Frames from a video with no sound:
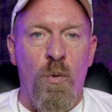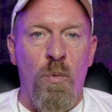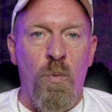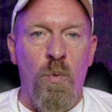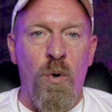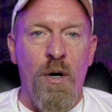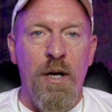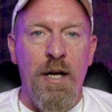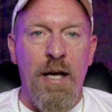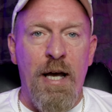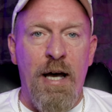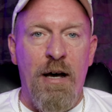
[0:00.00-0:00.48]

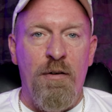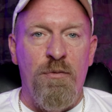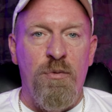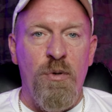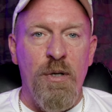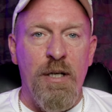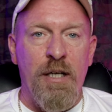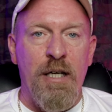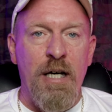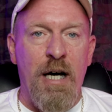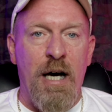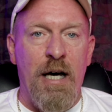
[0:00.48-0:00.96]
What have we
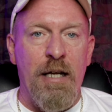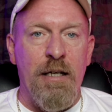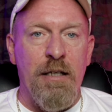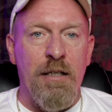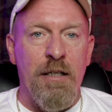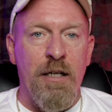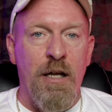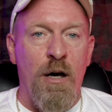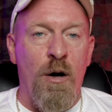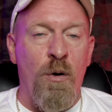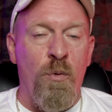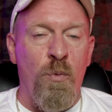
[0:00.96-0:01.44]

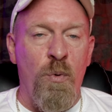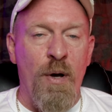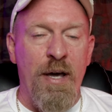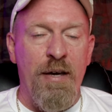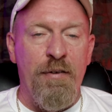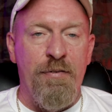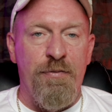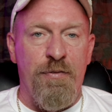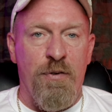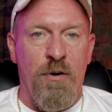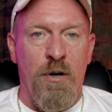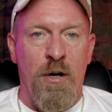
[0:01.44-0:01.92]
gotten away
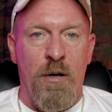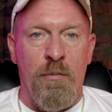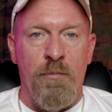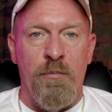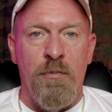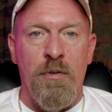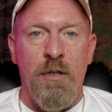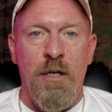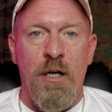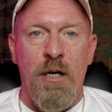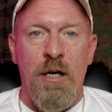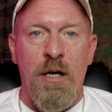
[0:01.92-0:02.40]
from
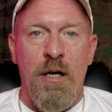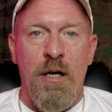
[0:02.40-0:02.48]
